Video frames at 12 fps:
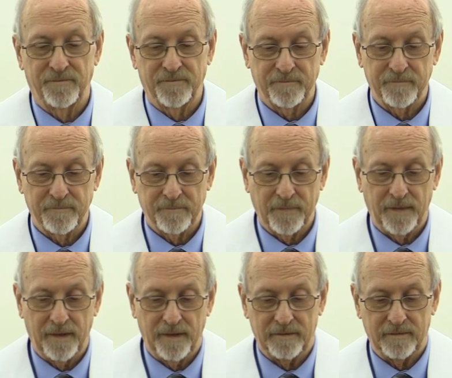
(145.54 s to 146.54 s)

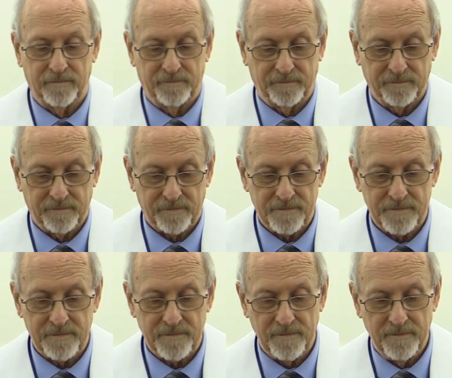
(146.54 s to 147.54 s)

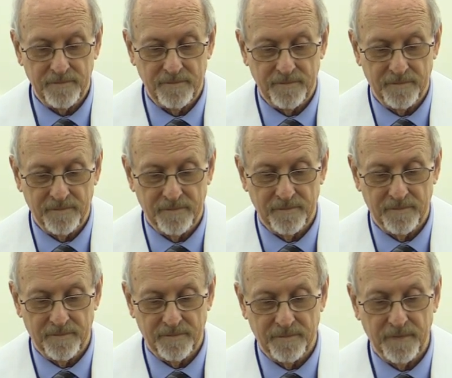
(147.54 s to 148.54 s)

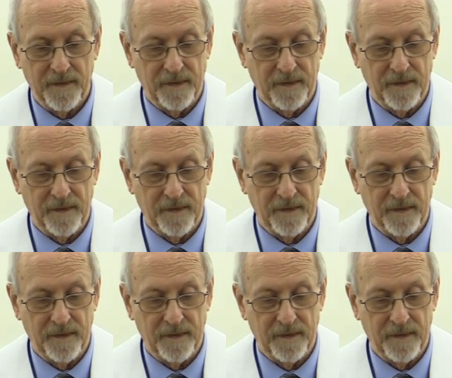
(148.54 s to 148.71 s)
Nobody speaks.